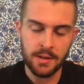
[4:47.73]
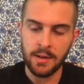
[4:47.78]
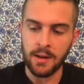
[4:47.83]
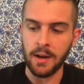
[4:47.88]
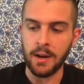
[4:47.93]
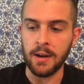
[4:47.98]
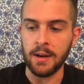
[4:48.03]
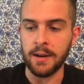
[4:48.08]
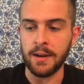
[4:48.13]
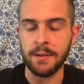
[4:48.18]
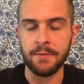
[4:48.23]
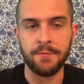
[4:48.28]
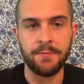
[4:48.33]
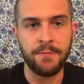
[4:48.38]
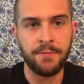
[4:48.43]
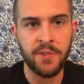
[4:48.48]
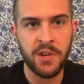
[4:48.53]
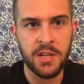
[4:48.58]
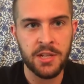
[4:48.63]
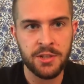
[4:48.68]
I
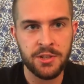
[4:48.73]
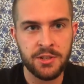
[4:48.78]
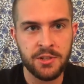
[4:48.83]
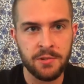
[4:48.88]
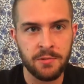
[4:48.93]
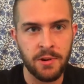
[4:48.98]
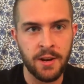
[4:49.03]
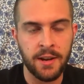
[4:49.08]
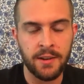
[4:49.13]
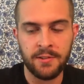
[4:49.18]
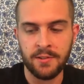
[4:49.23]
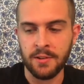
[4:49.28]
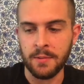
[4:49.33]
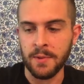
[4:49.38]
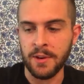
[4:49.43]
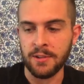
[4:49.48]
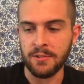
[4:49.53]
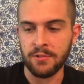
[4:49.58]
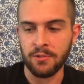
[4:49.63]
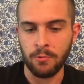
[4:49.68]
finished the race in
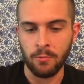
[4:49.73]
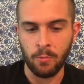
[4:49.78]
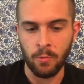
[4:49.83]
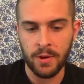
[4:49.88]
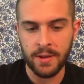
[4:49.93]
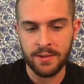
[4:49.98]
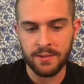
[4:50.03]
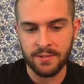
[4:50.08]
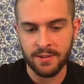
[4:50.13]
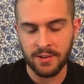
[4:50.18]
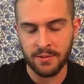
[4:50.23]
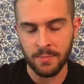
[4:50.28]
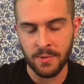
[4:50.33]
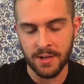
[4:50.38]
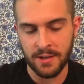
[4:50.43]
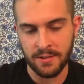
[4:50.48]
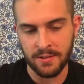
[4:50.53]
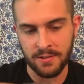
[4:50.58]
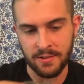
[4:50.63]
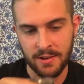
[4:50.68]
about 26
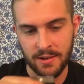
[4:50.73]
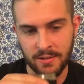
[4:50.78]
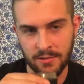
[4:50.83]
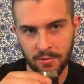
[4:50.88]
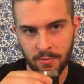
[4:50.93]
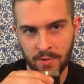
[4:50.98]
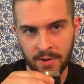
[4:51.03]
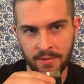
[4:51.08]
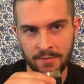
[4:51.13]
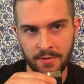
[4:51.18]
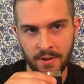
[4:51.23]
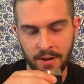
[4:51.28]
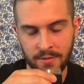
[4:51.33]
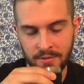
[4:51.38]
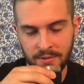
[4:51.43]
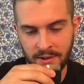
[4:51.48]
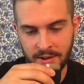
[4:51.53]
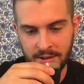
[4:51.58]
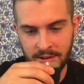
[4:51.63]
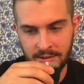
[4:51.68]
minutes and
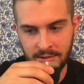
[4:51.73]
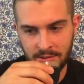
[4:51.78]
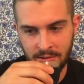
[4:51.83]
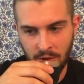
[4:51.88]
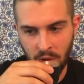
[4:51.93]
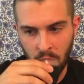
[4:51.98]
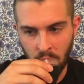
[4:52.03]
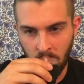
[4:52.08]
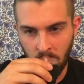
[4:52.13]
25 seconds,